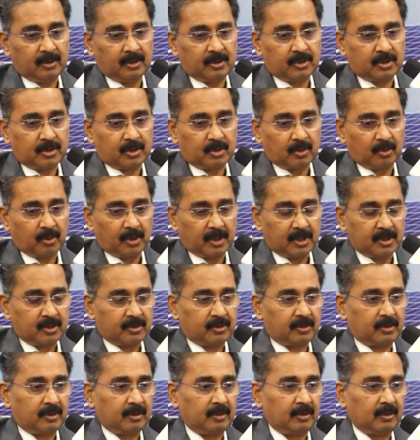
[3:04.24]

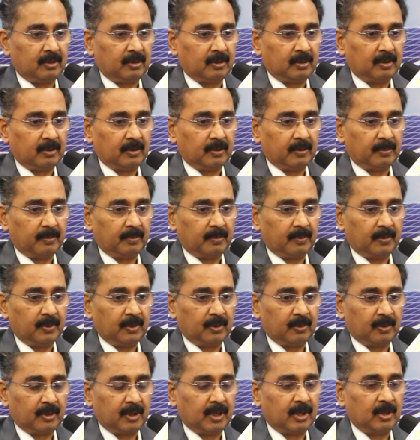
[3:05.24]
storage,
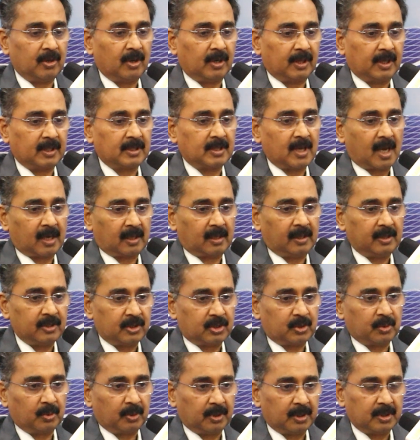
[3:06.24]
they are not exactly
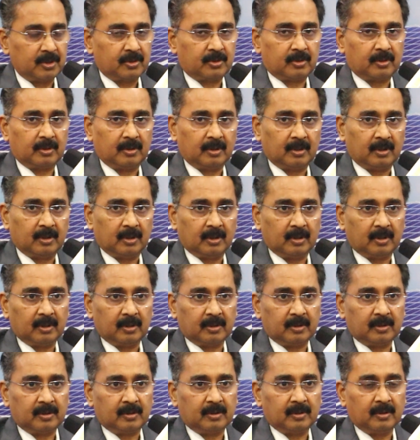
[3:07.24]
storage,
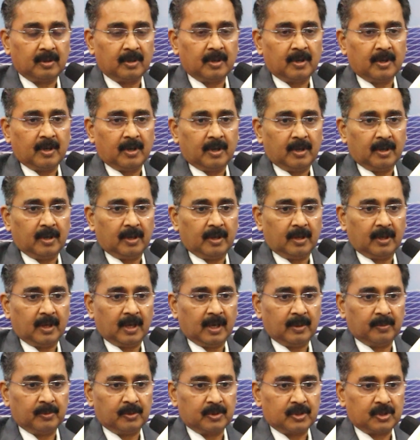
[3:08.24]

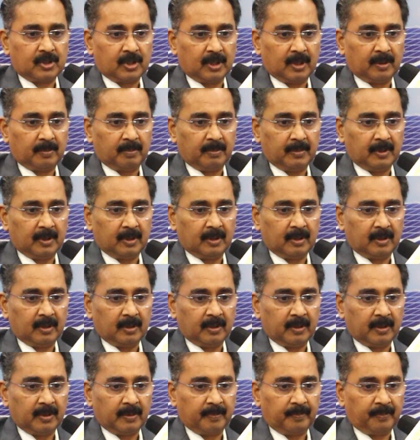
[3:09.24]
I would say
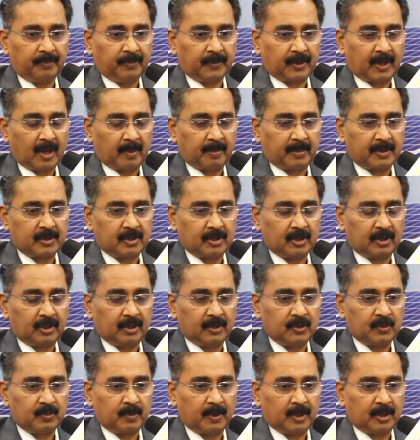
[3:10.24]

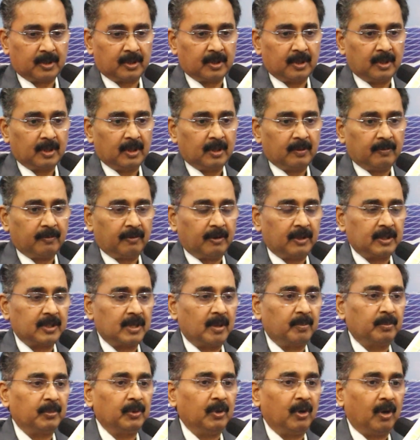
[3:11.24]
capacities, but for
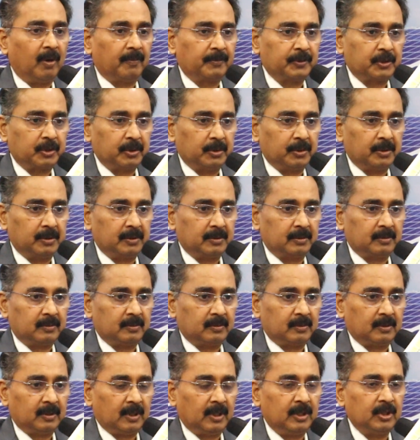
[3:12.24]
example offshore,
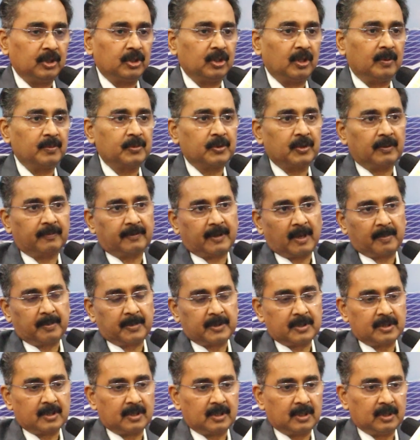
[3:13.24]
in terms of
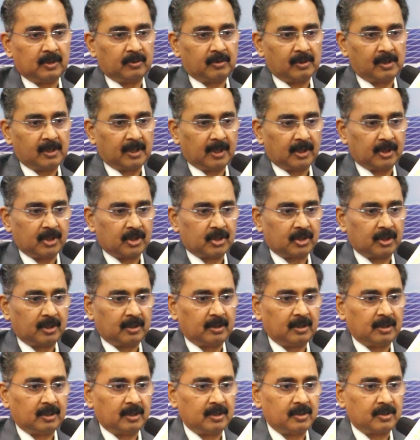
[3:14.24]
capacity
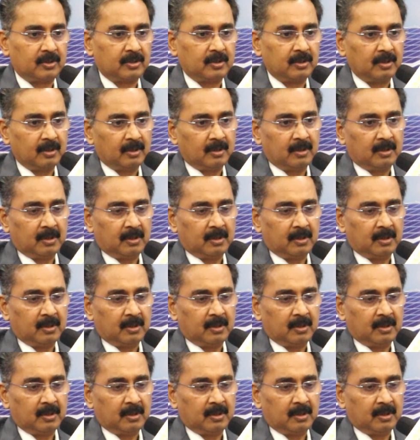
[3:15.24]
utilization, it is